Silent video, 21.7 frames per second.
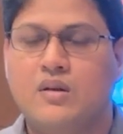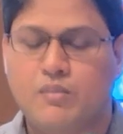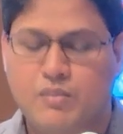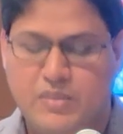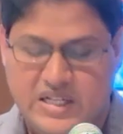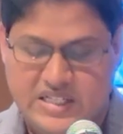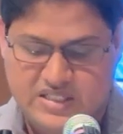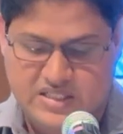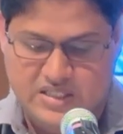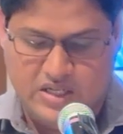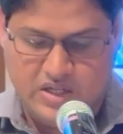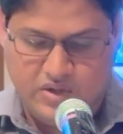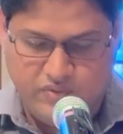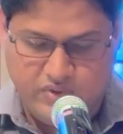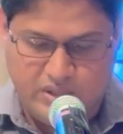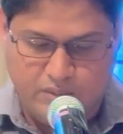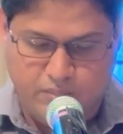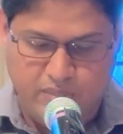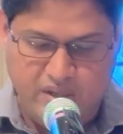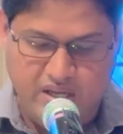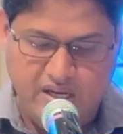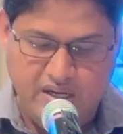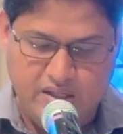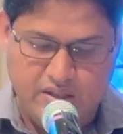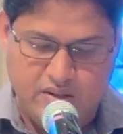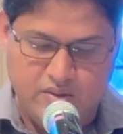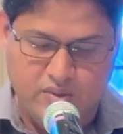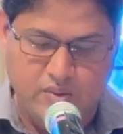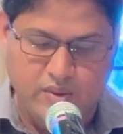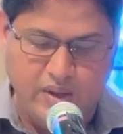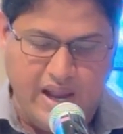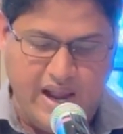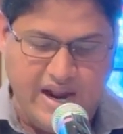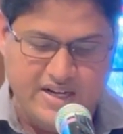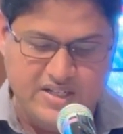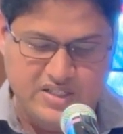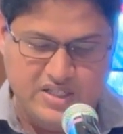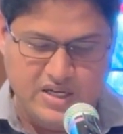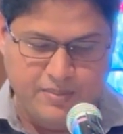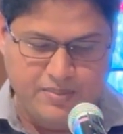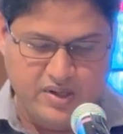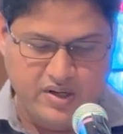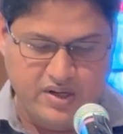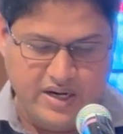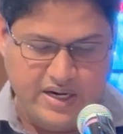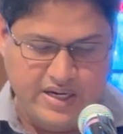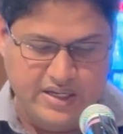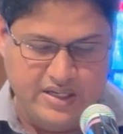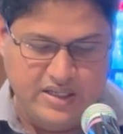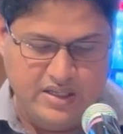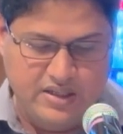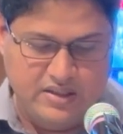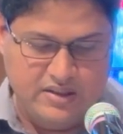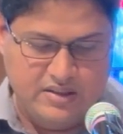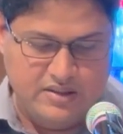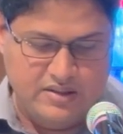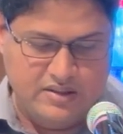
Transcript: Please turn with me to Acts chapter 19.